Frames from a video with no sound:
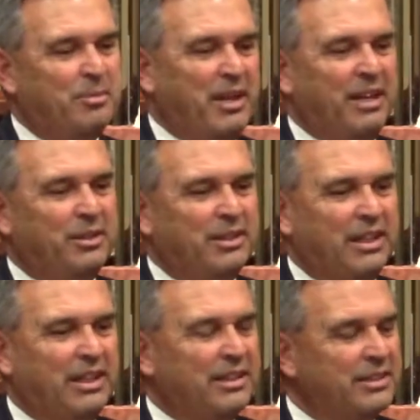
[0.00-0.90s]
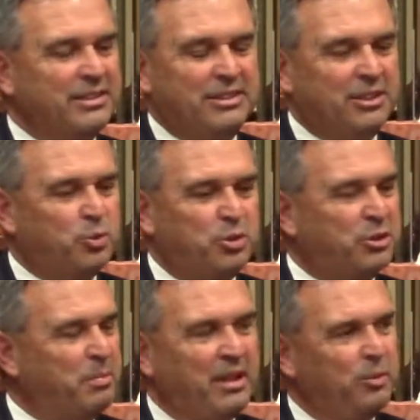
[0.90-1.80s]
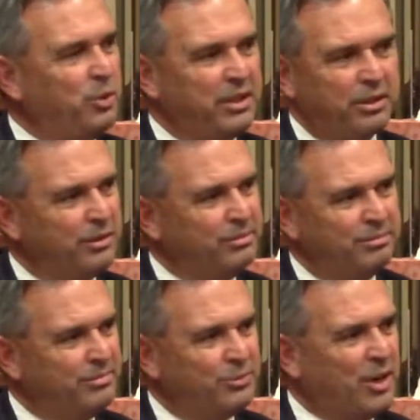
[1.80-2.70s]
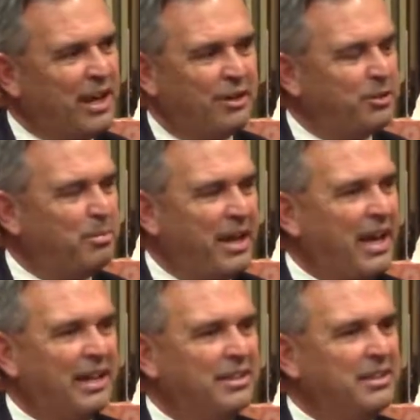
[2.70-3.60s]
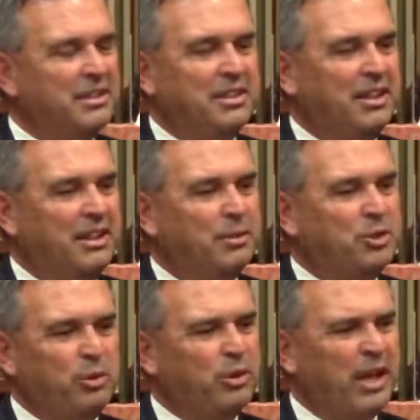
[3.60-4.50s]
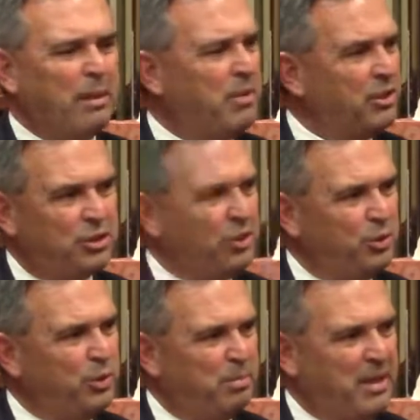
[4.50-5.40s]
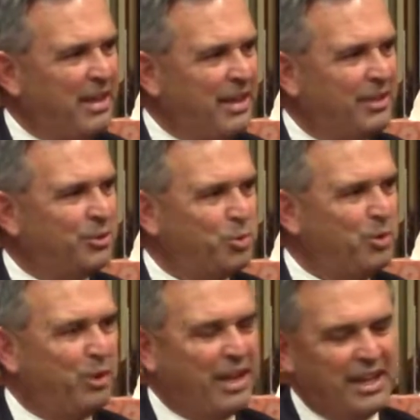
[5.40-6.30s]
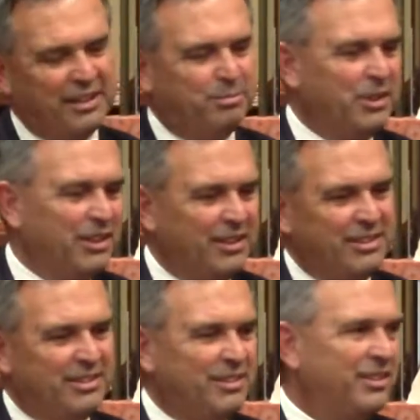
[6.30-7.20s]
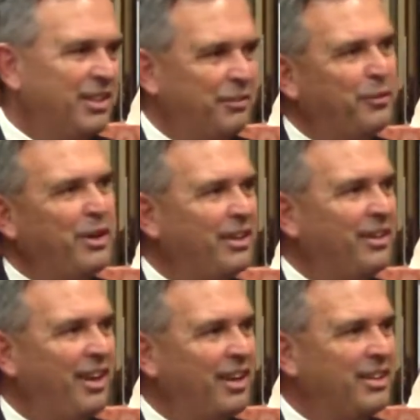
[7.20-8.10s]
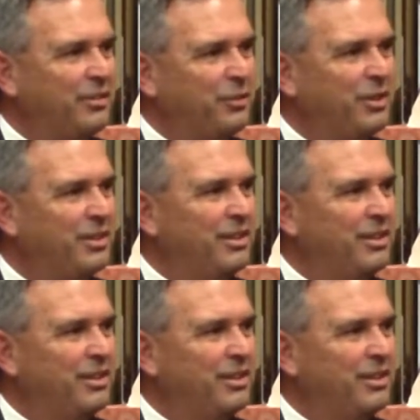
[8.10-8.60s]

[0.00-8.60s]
And just was smitten with her right off the bat. She wouldn't have much to do with me because we were kind of different, a lot different.